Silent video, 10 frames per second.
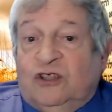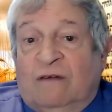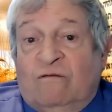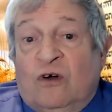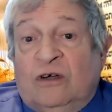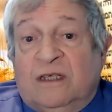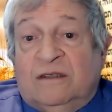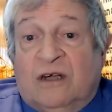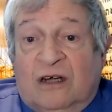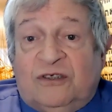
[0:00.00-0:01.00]
On Shavuot,
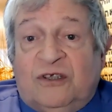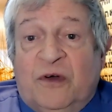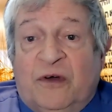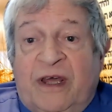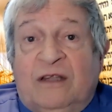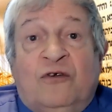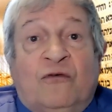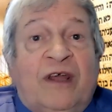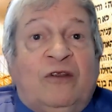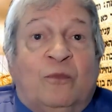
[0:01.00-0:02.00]
it's customary
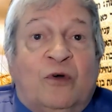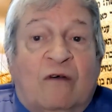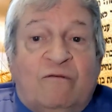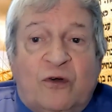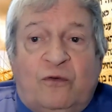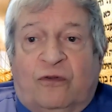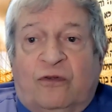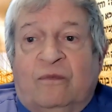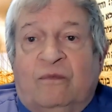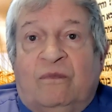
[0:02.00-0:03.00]
to read the book of
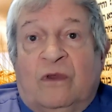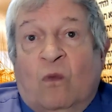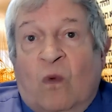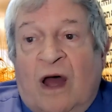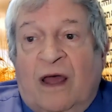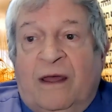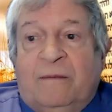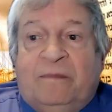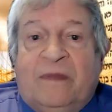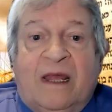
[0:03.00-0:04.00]
Ruth. Why?
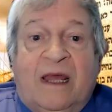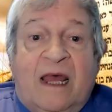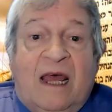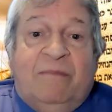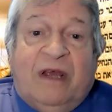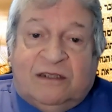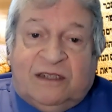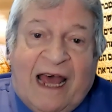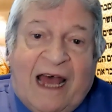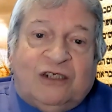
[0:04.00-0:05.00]

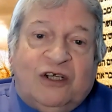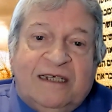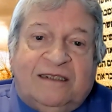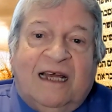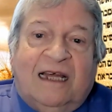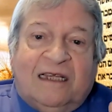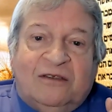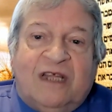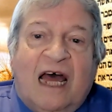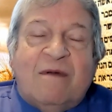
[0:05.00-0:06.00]
Because the action is set at
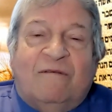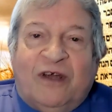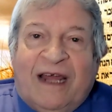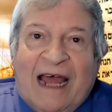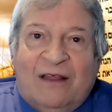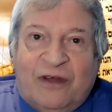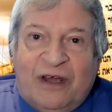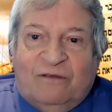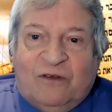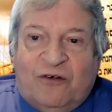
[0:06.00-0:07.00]
the time of the
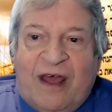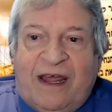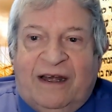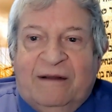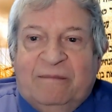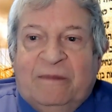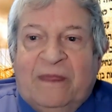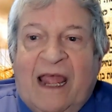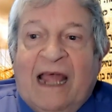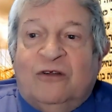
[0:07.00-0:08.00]
gathering of the grain,
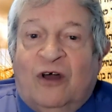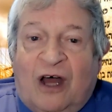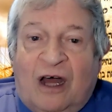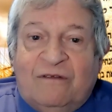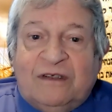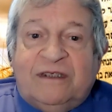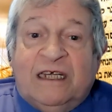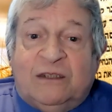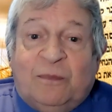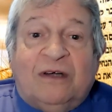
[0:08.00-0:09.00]
and the
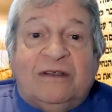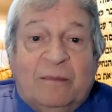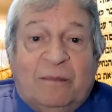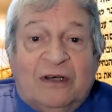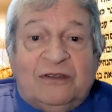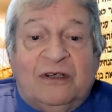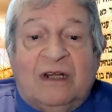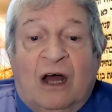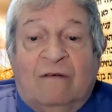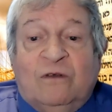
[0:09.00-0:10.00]
harvest is part and
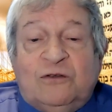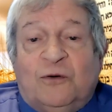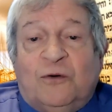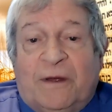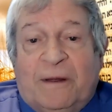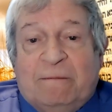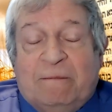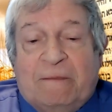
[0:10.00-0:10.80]
parcel of the story.